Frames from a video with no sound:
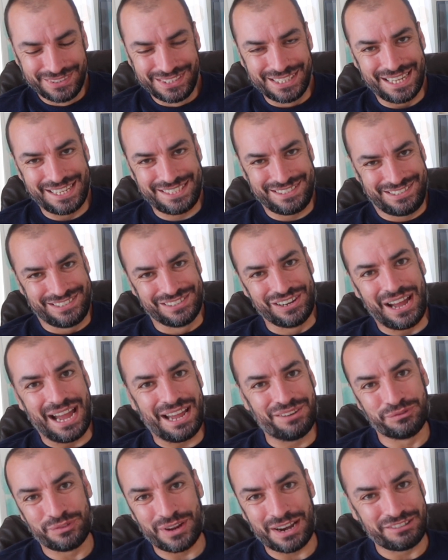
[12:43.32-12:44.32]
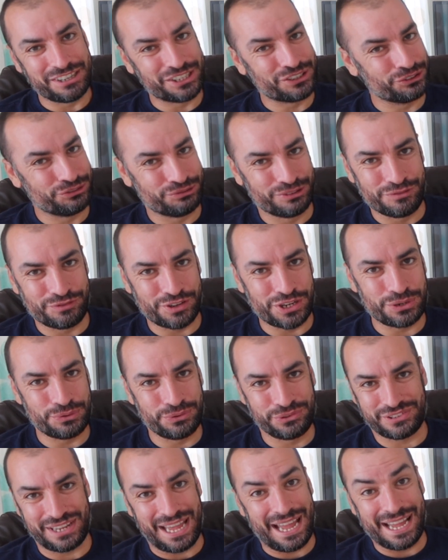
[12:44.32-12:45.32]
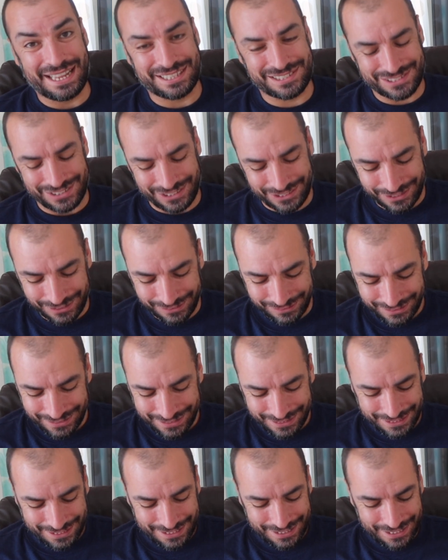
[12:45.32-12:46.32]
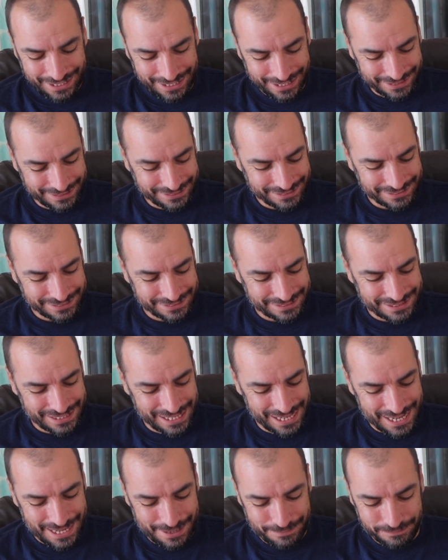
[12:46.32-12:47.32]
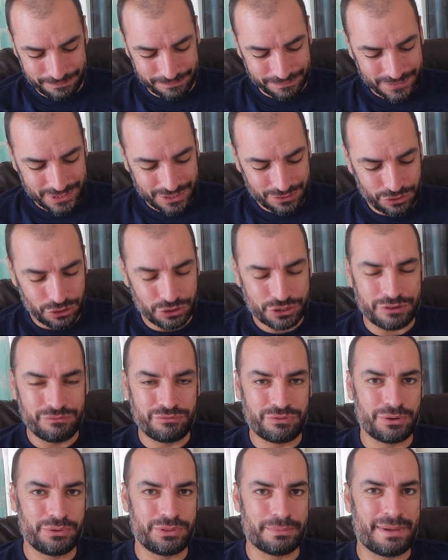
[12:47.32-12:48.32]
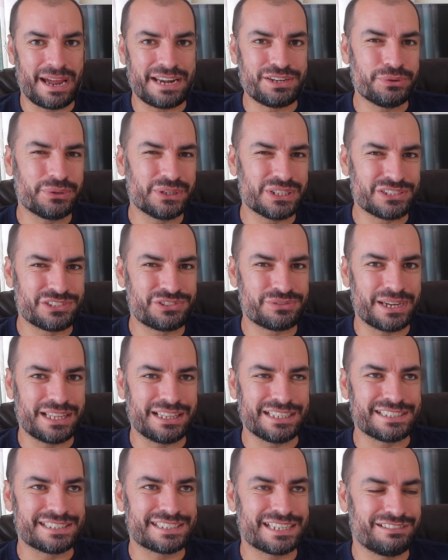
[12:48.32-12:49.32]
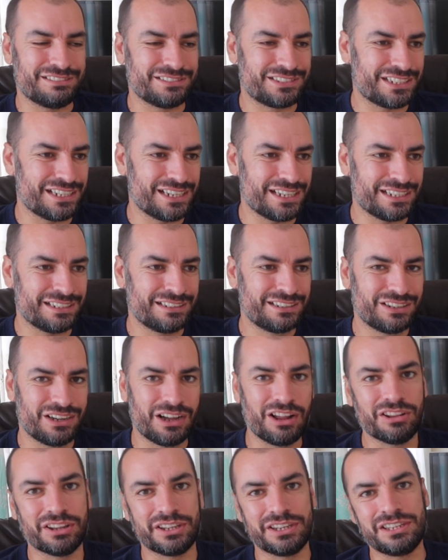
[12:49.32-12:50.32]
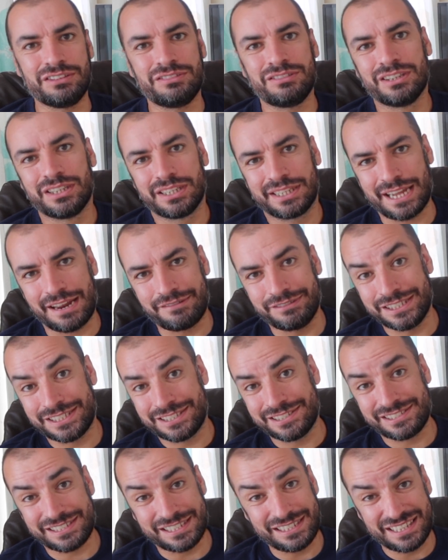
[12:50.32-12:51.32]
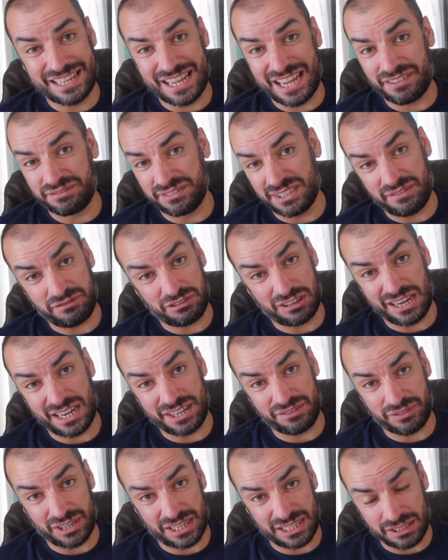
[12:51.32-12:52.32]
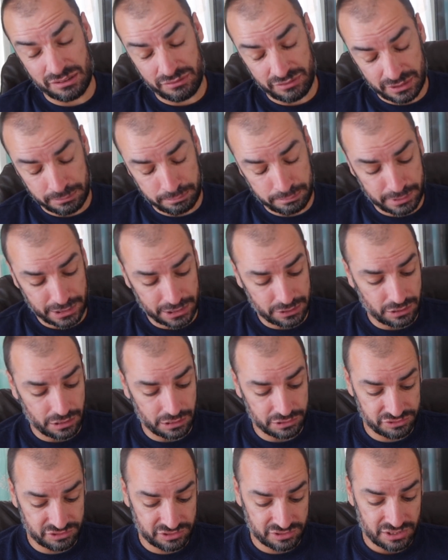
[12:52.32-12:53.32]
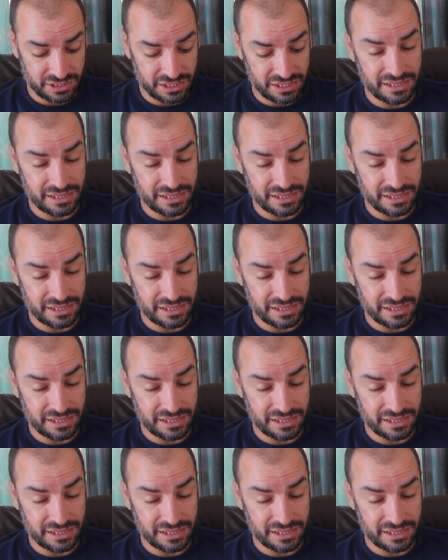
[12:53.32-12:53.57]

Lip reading: It's not had very good reviews at all. And looking through the manual as well, it tells you all the characters in there. I've never heard of any of them because